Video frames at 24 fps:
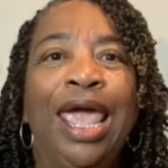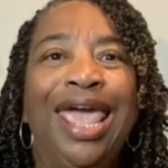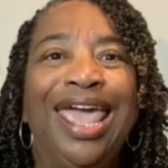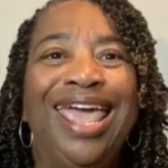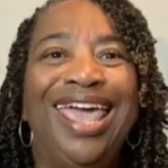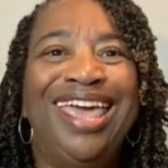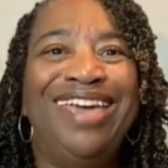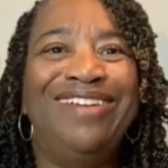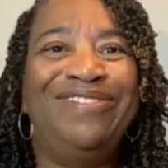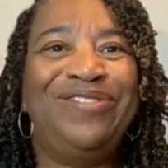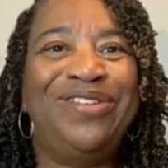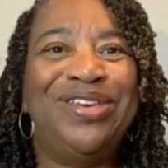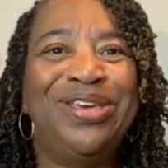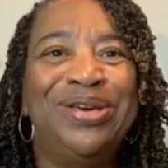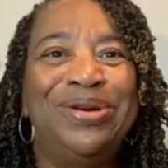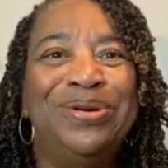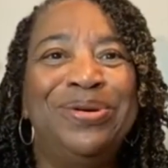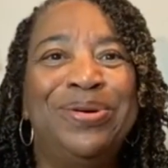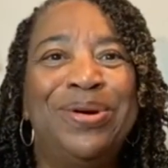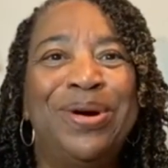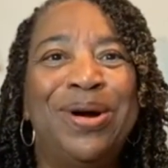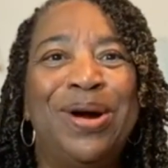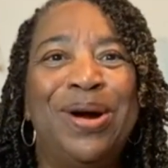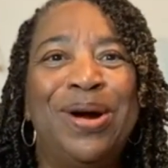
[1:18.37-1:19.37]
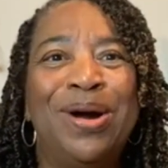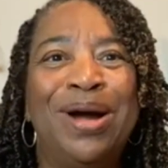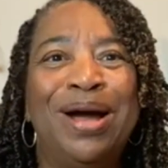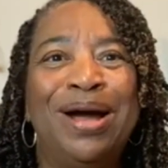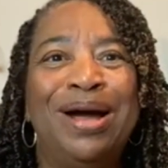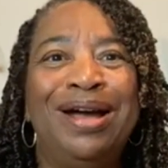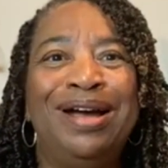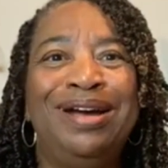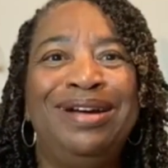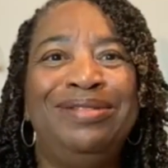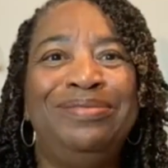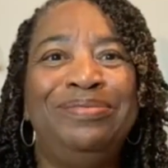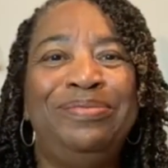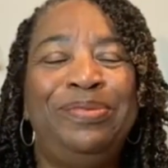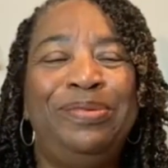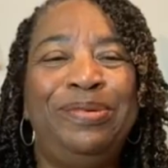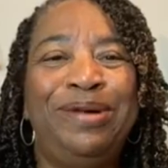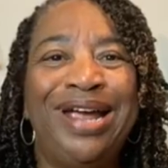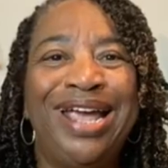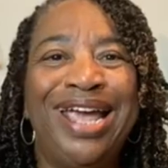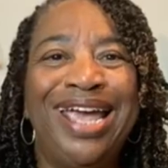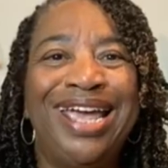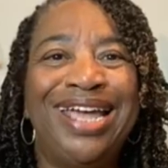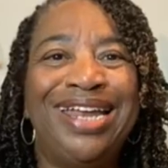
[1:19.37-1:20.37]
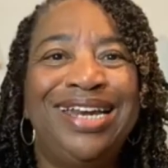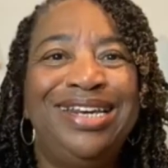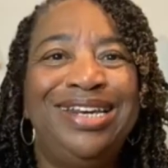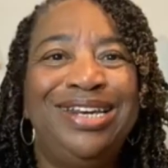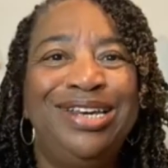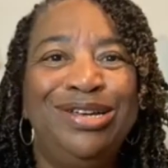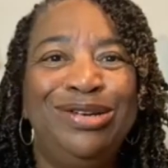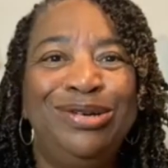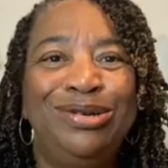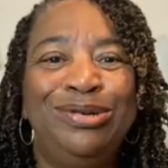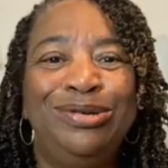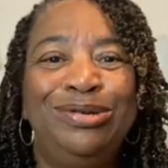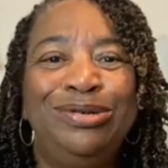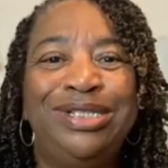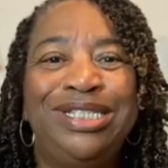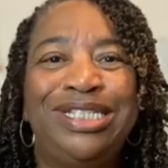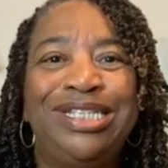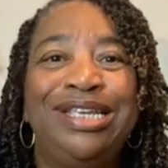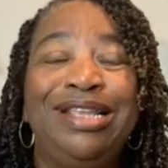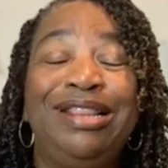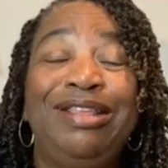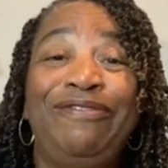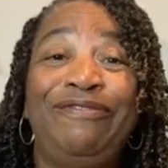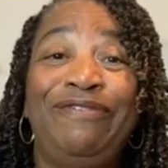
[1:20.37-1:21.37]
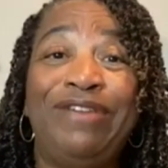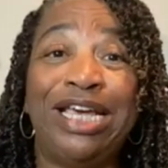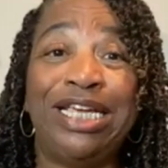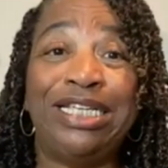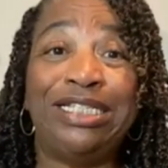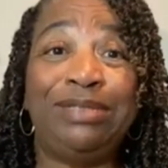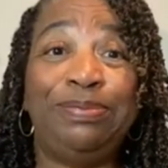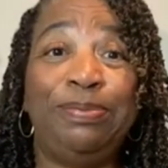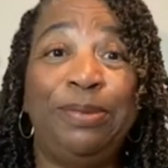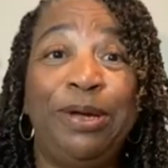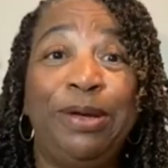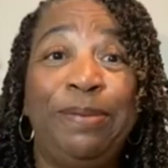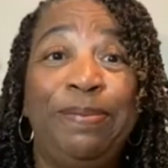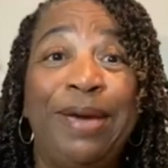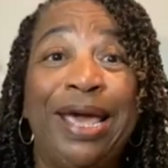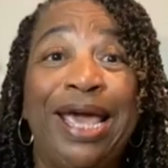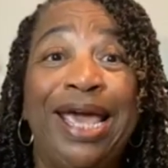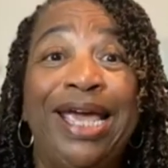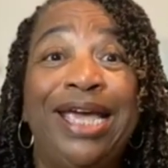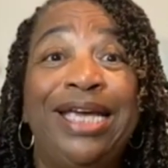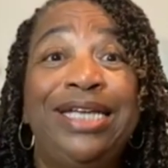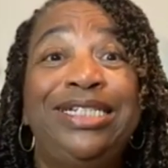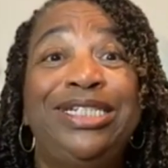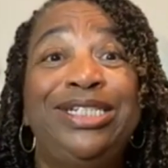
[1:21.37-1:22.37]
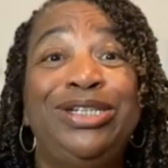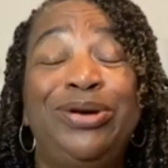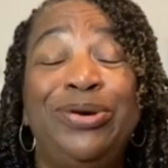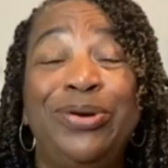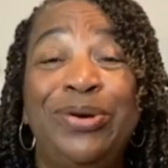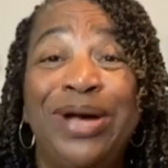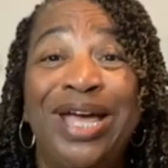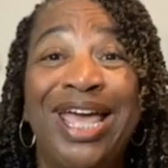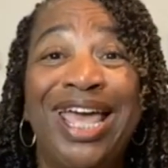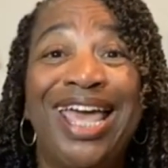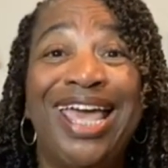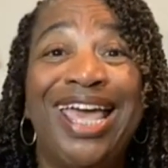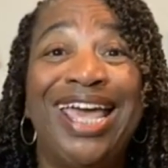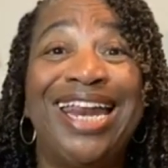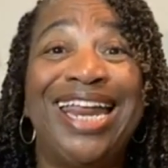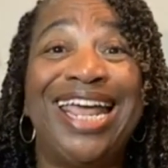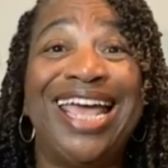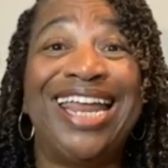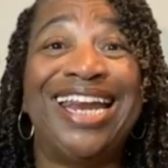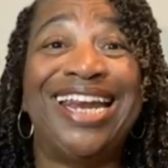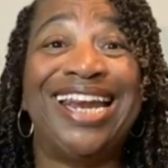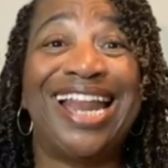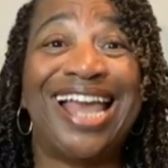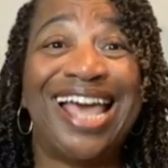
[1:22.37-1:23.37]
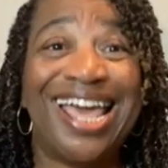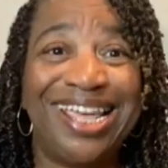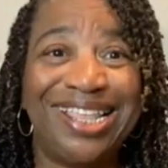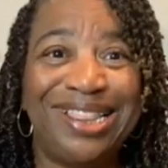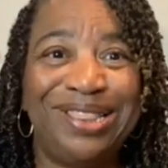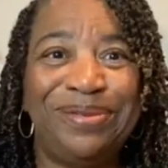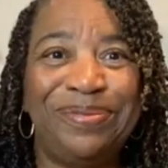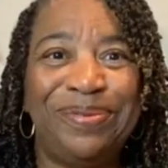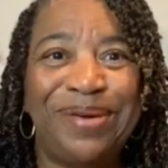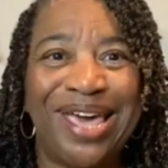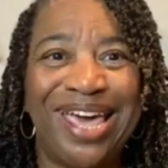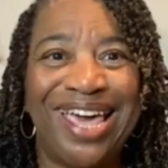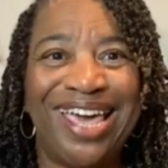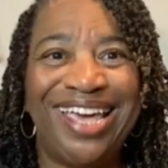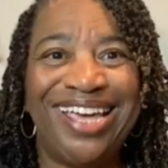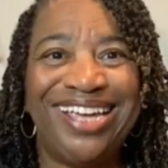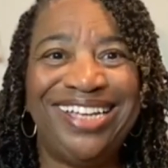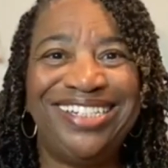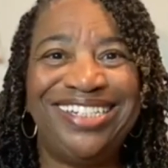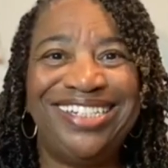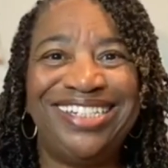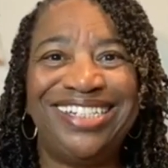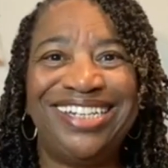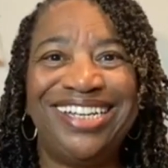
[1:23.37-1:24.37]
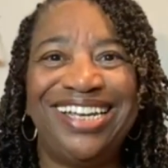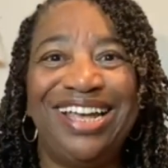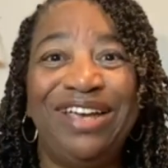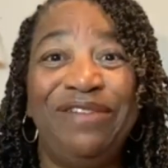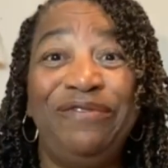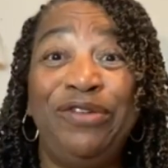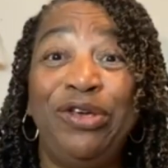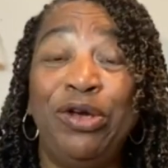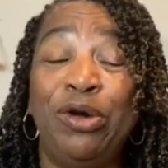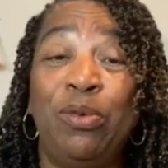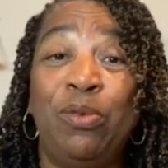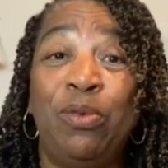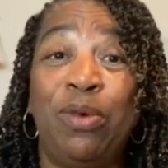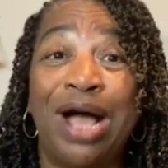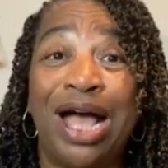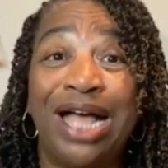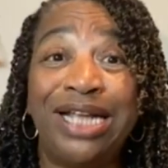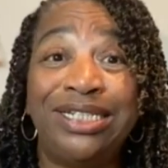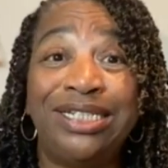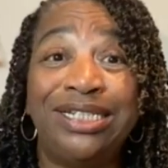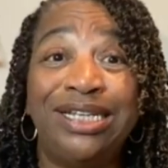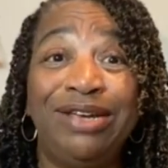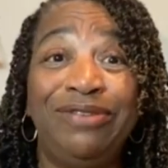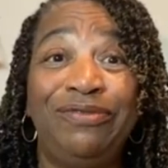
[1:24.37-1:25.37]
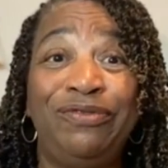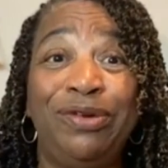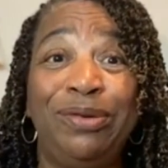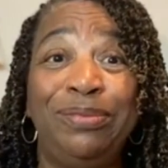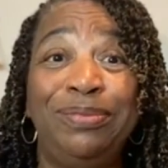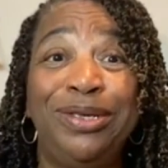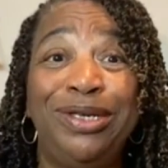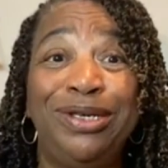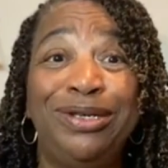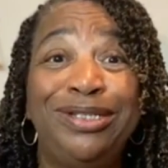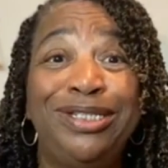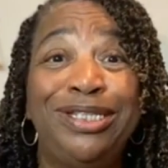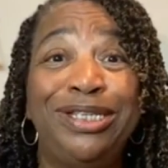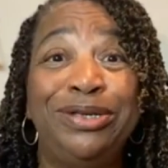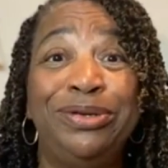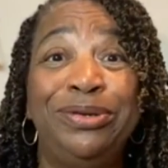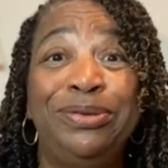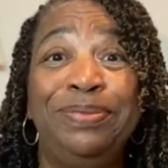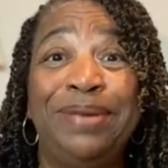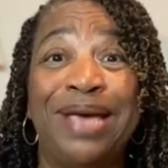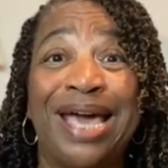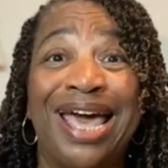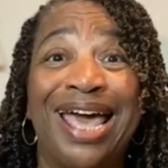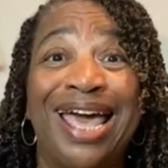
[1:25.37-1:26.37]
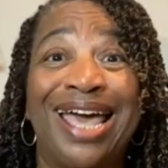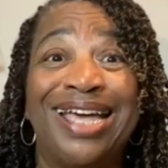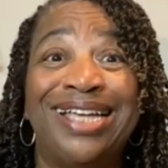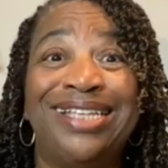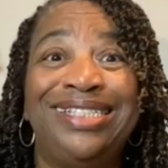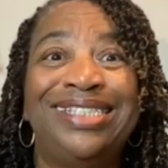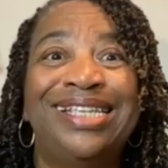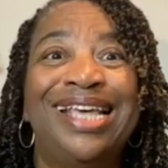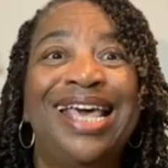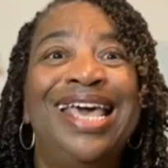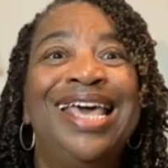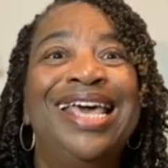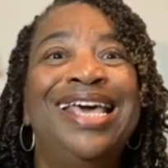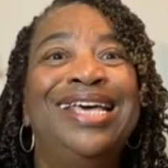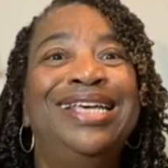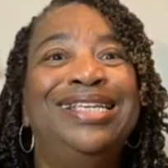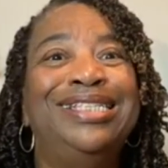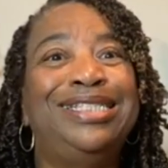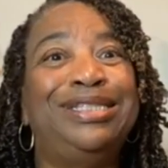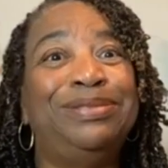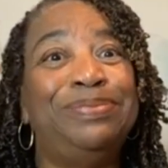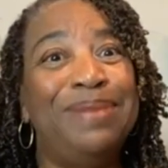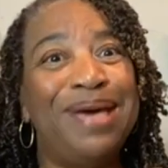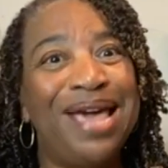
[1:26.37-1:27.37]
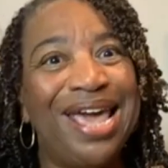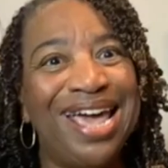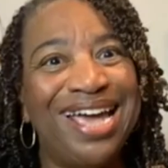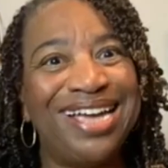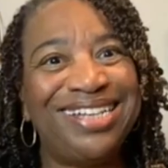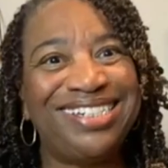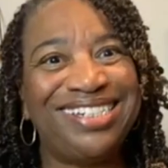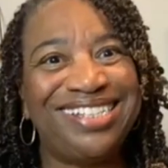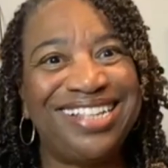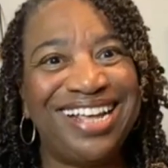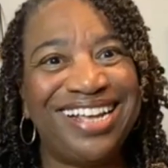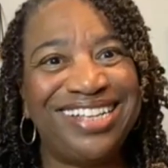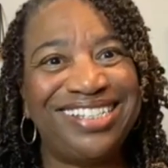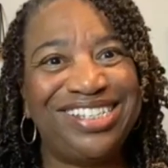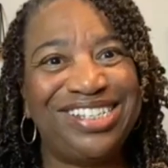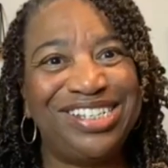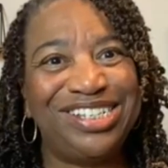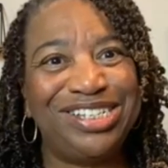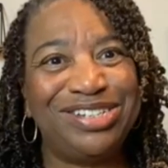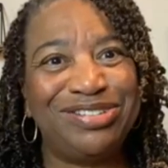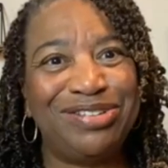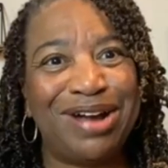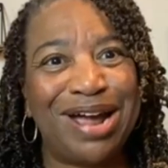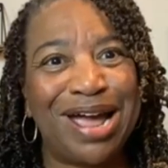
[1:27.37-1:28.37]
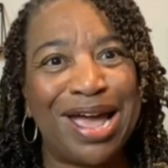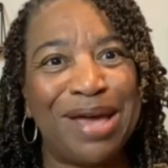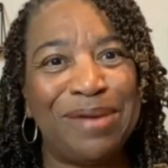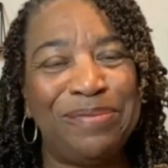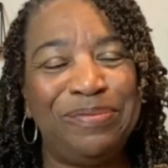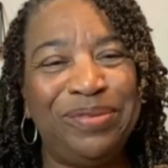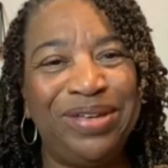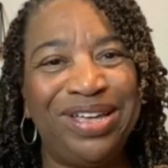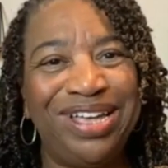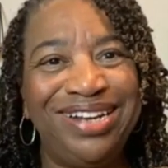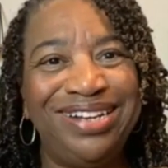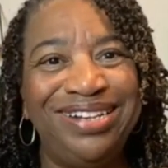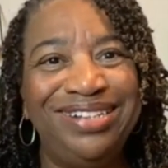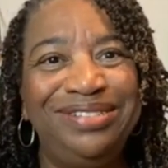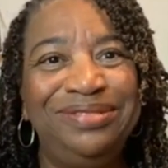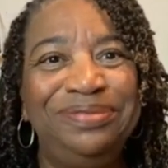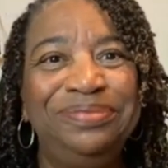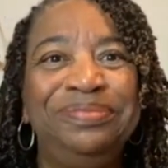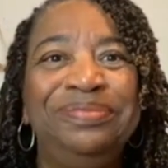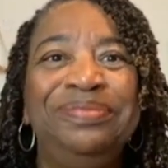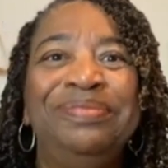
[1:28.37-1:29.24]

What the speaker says: If you are brand new to the Facebook page, go ahead and like the page. If you're watching from YouTube, guys, smash that subscribe button.